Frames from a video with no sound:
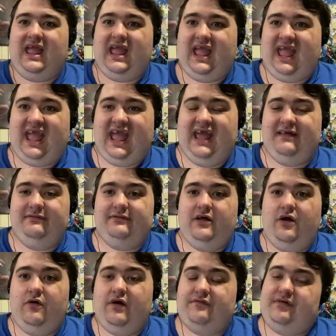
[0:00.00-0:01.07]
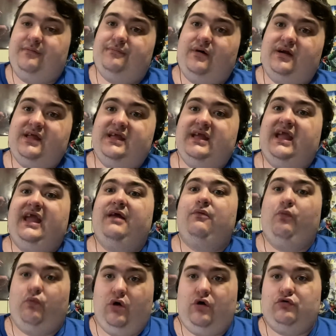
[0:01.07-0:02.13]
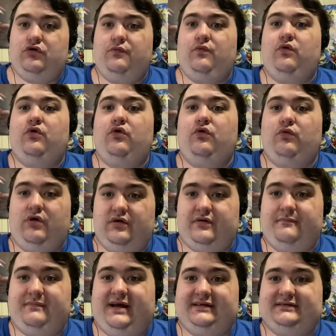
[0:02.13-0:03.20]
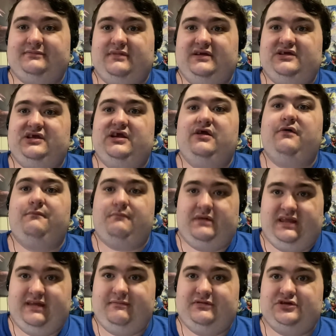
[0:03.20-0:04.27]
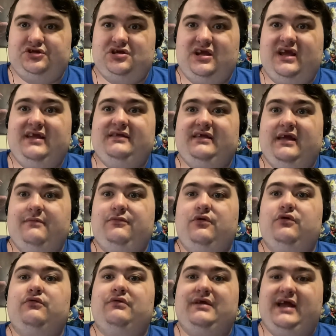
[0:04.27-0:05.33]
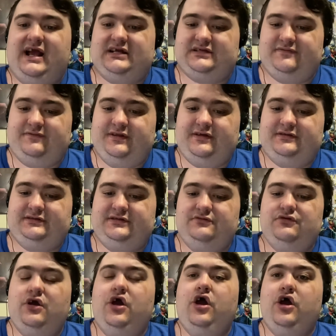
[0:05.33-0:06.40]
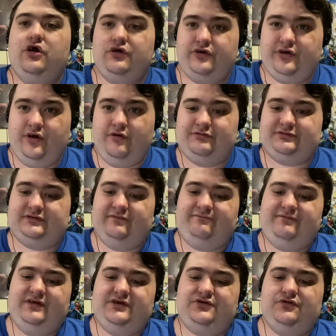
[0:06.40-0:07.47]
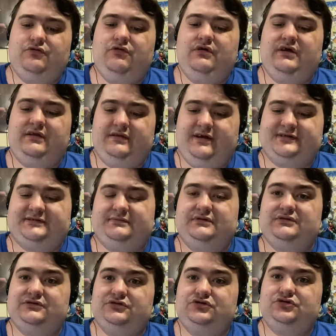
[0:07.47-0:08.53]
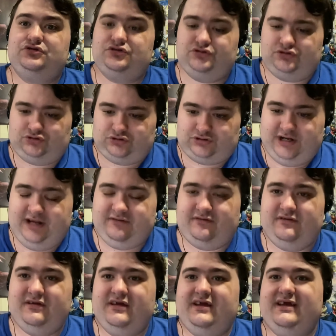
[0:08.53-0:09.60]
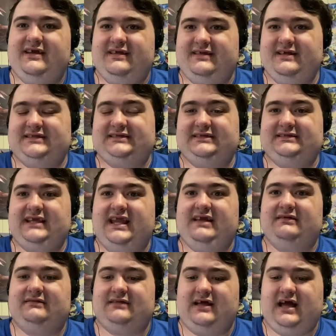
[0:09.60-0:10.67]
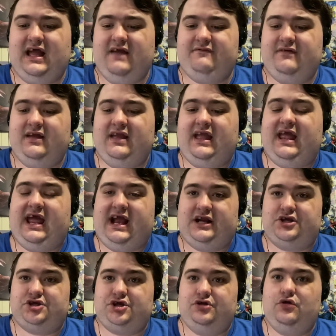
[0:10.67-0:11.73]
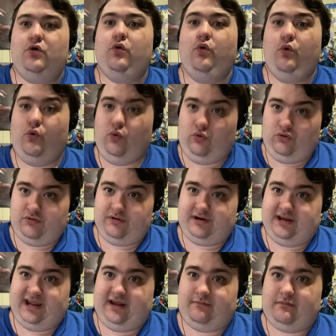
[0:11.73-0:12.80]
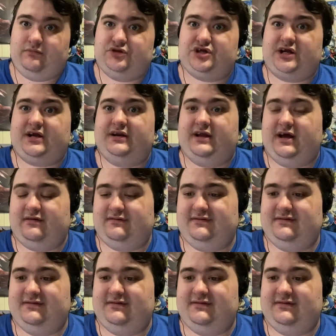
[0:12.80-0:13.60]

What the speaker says: Hello everybody and welcome or welcome back to my channel. My name is Jay and I'm reactivated to Ghost official announcement trailer. This is a live action horror game I'm checking out.